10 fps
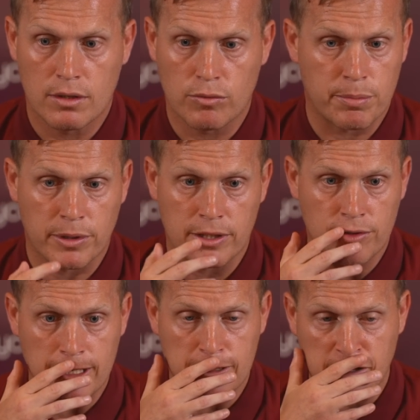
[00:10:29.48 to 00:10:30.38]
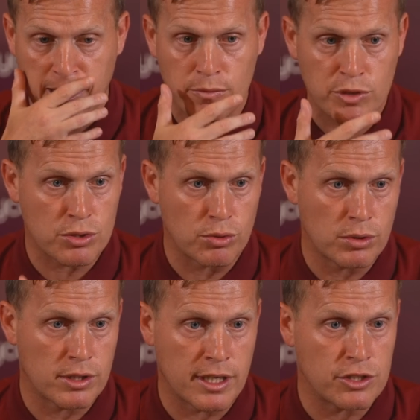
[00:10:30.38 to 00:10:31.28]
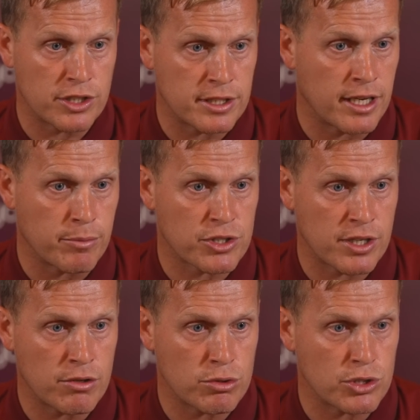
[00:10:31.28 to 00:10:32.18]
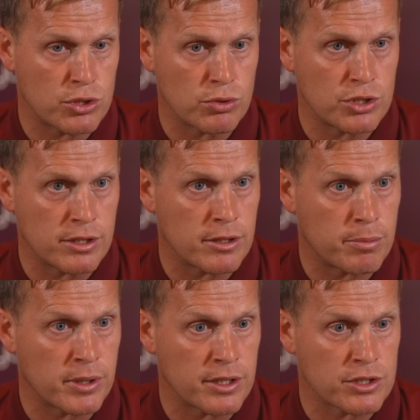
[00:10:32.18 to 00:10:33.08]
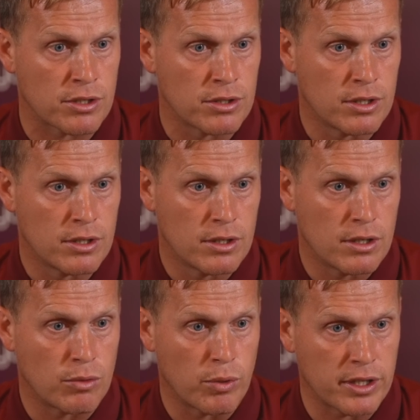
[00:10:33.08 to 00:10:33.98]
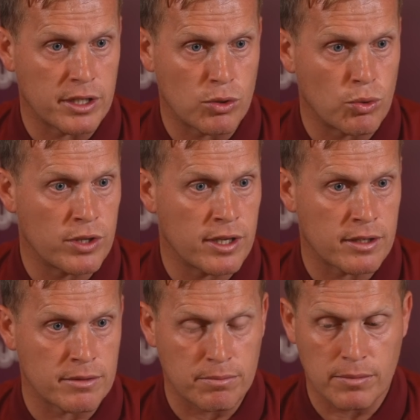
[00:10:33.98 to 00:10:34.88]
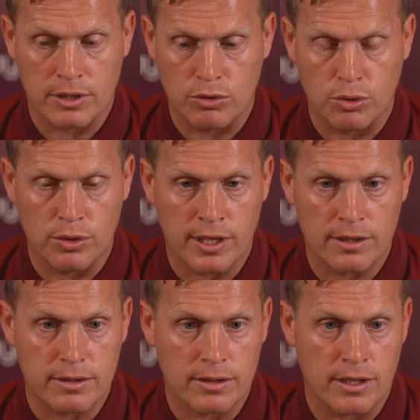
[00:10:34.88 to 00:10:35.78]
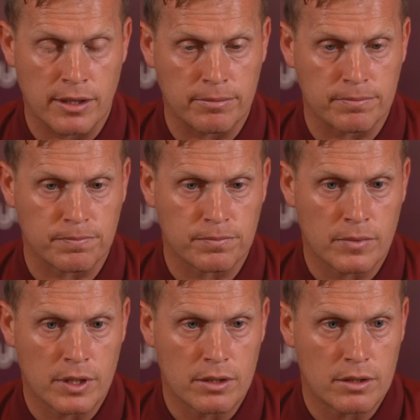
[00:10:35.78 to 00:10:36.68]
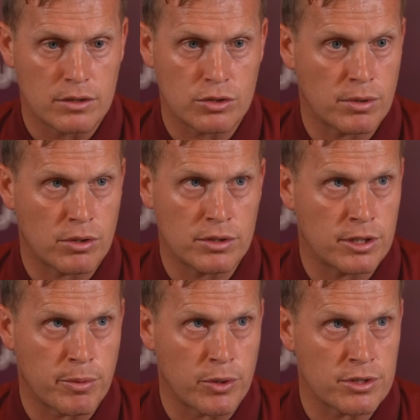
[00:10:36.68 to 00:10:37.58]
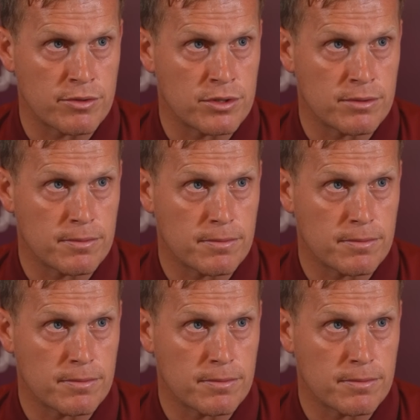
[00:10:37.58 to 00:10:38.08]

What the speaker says: We played right to the end. We scored an injury time ourselves, which shows you that the players are willing to go there and do that. So we're looking at the positives.